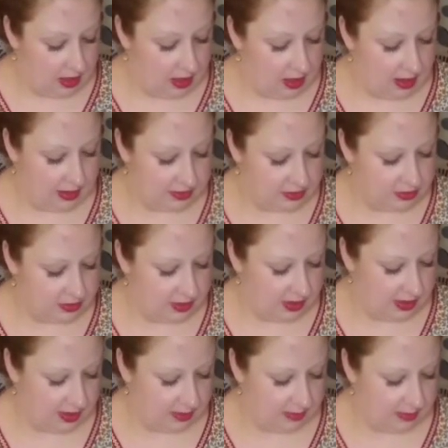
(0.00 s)

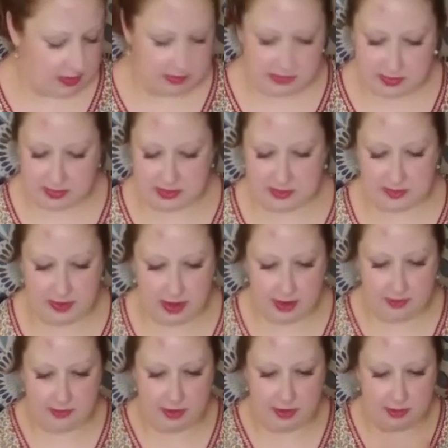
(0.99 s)
I'm supposed to be
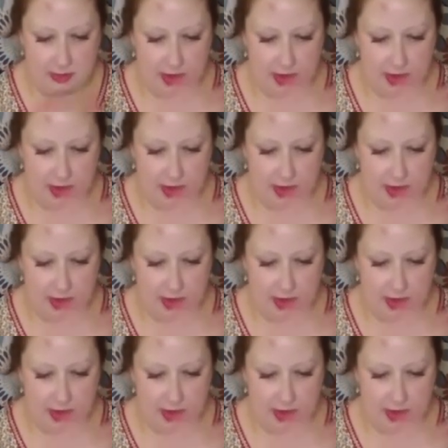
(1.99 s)
covering